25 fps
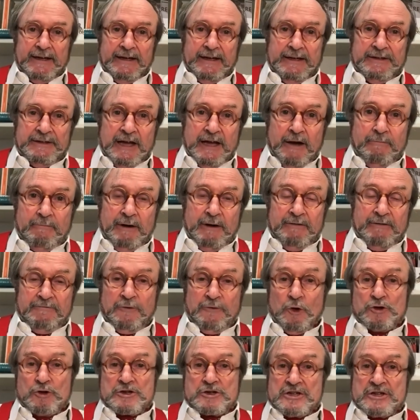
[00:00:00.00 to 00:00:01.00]
Now,
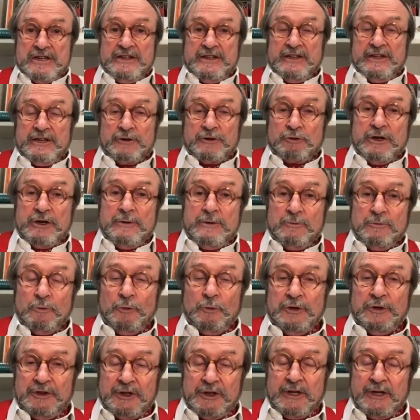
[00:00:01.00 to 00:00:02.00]
unfortunately, the agreement
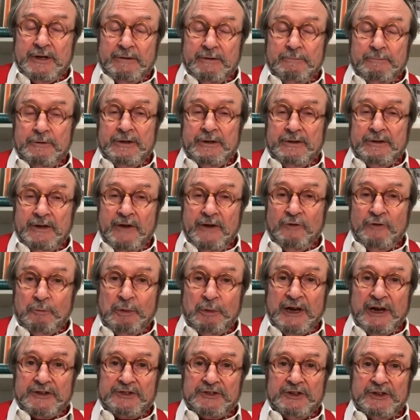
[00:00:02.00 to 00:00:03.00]
with, uh, with over
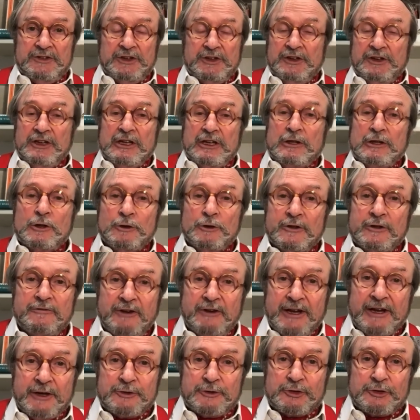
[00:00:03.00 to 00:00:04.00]
Brexit didn't include the
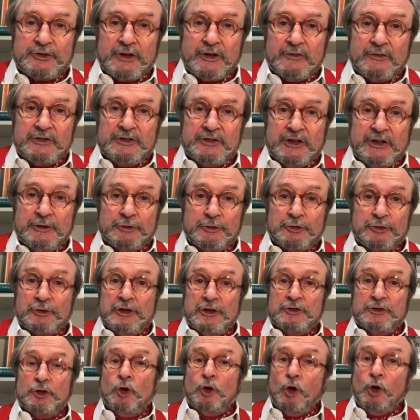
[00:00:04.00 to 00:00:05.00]
financial services industry
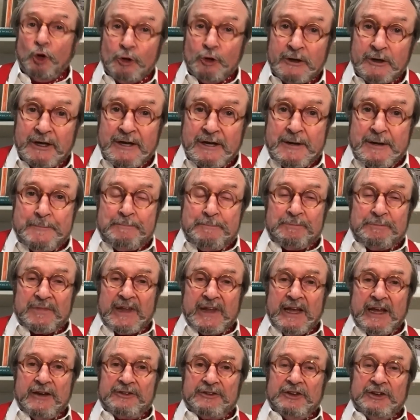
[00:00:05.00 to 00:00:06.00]
at all.
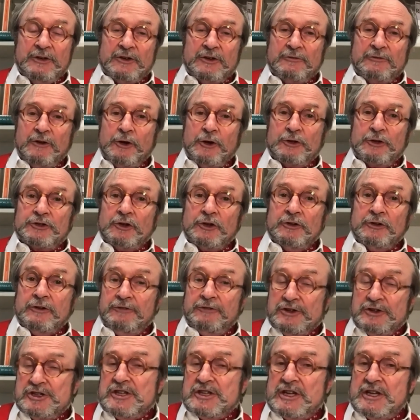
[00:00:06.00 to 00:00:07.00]
It seemed to focus on the
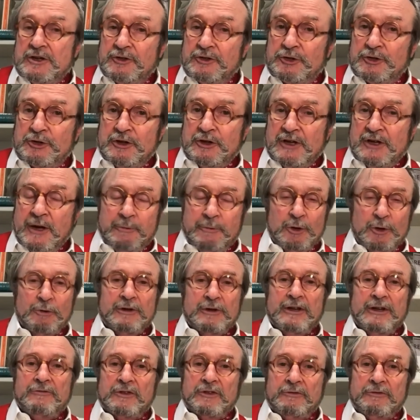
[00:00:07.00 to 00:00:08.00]
fishing industry. Now, we all
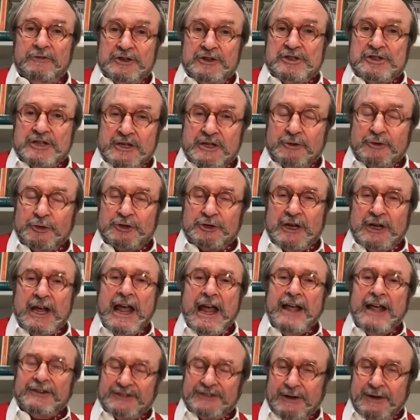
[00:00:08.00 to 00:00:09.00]
love the fishing industry,
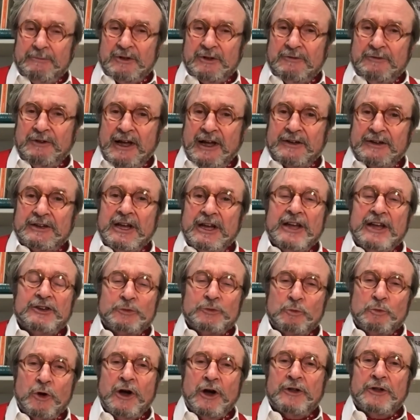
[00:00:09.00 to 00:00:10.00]
except for the fact
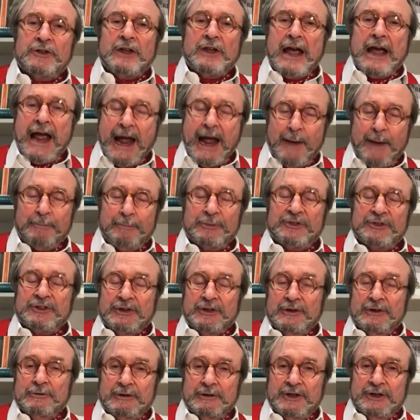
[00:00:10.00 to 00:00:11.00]
it's worth
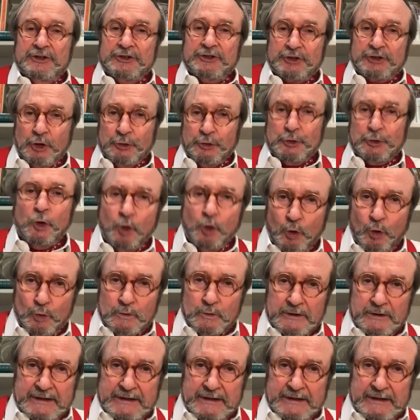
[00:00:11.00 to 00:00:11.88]
absolutely sod all.